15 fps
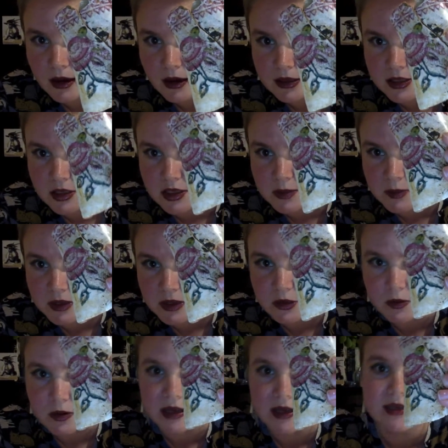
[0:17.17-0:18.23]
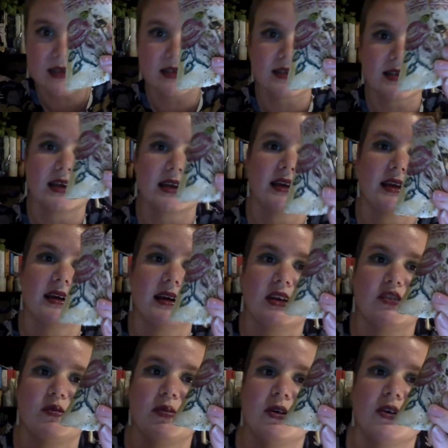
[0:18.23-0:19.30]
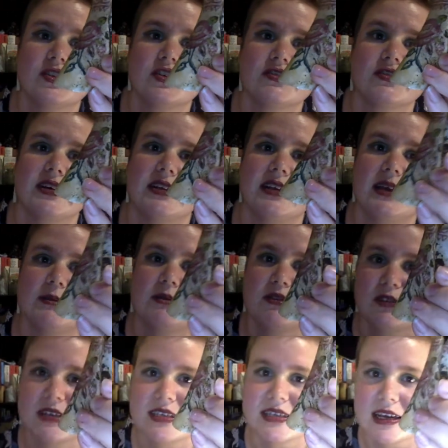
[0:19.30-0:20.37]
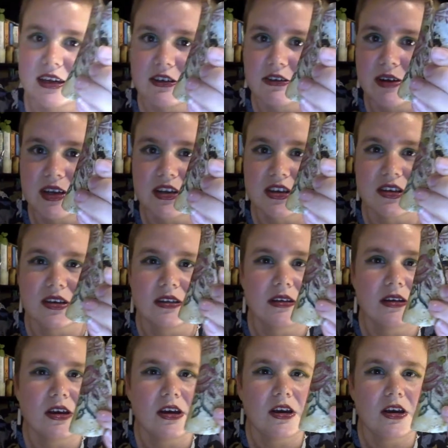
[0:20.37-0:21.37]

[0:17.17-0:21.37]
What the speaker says: So spongeware is a kind of pottery named for its decoration,